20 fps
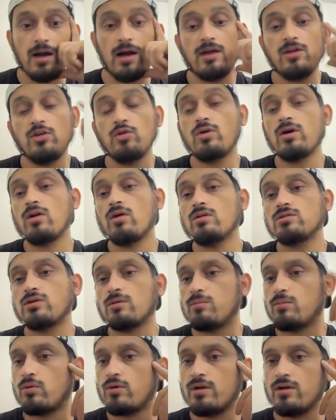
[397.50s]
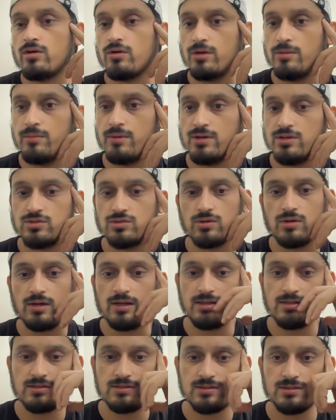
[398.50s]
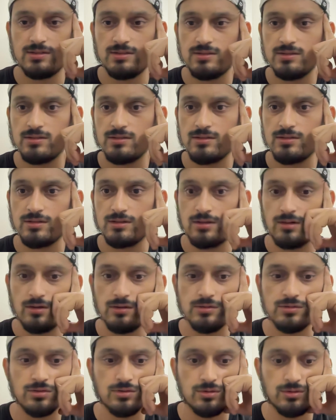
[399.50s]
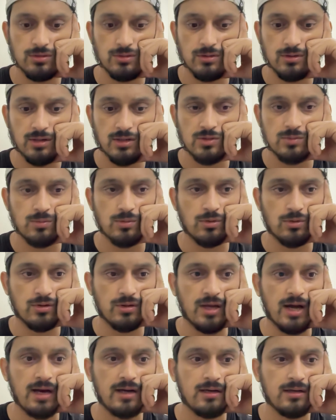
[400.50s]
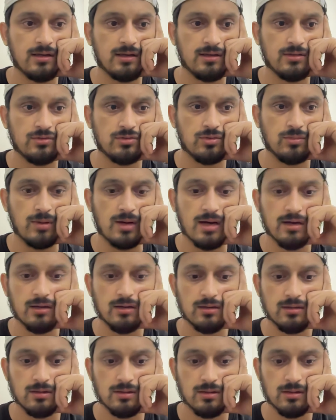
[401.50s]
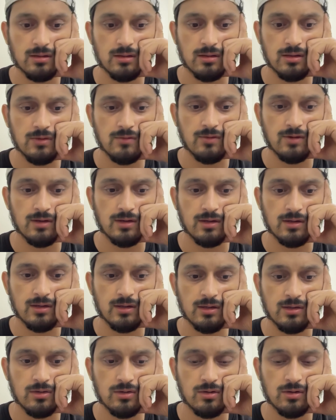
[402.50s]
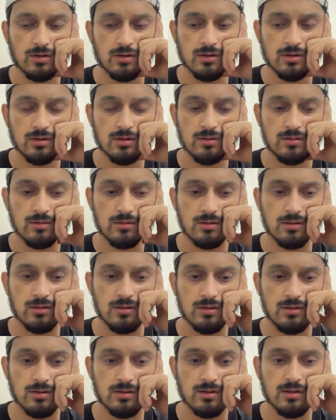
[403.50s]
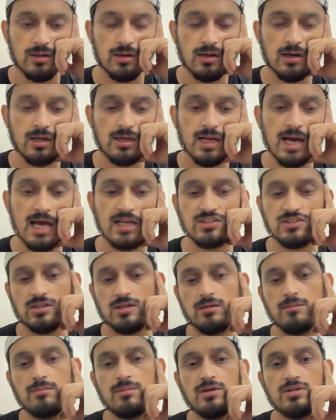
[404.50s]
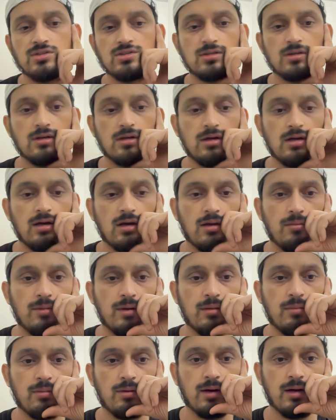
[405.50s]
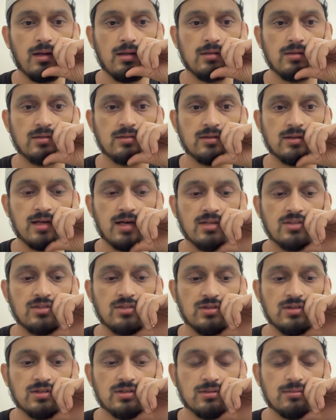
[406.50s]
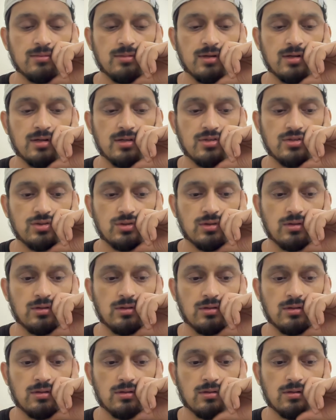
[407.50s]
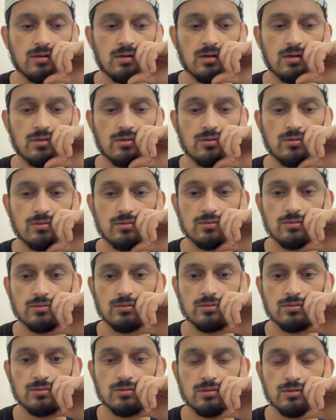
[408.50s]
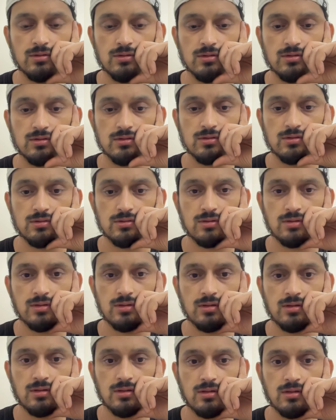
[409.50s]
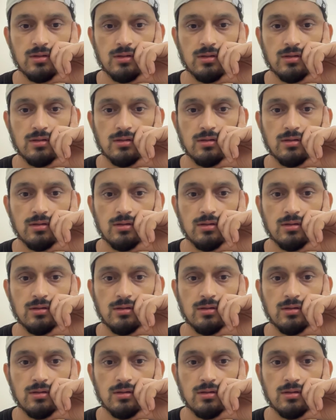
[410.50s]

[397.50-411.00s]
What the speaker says: You can also upload your image. So let's also explore that. Let's go back. If I click on attach an image, maybe I'll just attach this image, or I go to this thing.